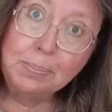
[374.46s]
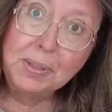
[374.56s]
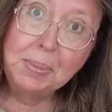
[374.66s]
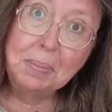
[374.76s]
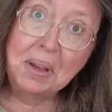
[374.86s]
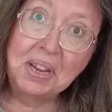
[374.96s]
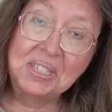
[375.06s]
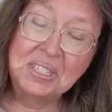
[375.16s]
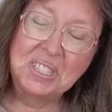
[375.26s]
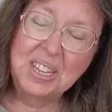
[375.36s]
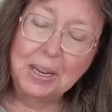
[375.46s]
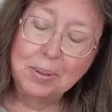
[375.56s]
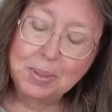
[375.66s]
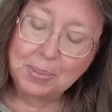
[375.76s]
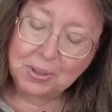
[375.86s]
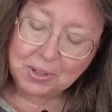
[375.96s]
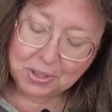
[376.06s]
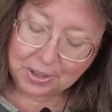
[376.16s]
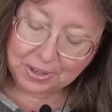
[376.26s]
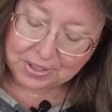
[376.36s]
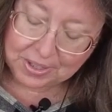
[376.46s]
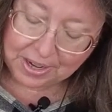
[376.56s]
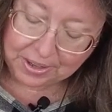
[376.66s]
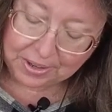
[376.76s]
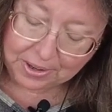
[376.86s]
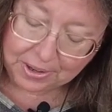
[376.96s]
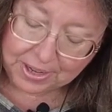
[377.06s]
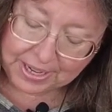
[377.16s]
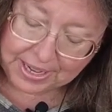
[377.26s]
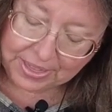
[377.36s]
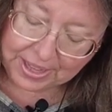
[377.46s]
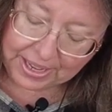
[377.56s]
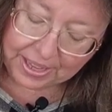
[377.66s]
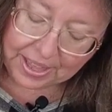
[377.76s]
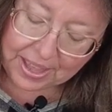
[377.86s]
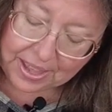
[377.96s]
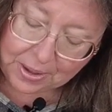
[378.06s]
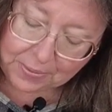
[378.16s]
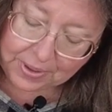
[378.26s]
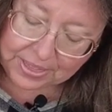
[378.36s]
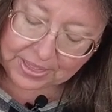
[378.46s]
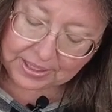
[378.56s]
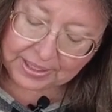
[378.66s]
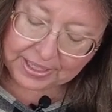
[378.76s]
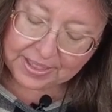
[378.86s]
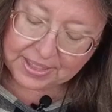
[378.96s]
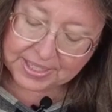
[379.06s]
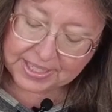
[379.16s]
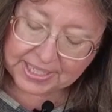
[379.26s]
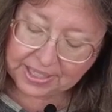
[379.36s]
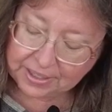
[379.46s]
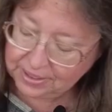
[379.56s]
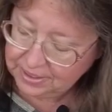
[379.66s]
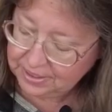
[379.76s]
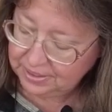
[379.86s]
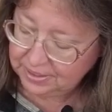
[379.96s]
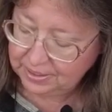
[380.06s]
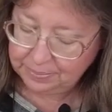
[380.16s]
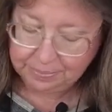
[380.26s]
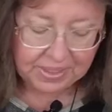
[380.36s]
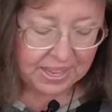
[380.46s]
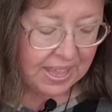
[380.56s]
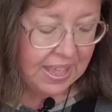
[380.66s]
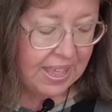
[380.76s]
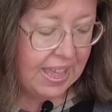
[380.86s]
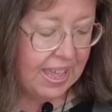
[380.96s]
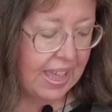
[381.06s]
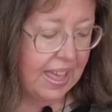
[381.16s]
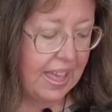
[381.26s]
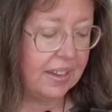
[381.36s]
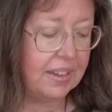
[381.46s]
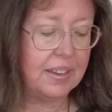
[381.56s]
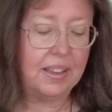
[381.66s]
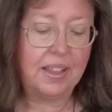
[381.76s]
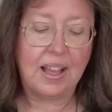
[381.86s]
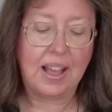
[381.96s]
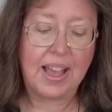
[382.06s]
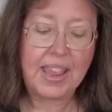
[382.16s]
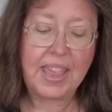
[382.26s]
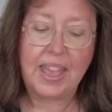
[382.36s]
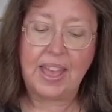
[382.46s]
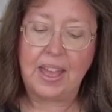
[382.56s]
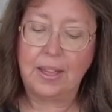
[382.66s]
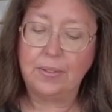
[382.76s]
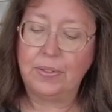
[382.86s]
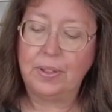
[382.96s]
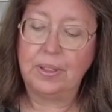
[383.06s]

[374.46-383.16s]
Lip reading: to be minus a tablespoon of sugar is not going to hurt anything. I've got the lid, the seal, and I have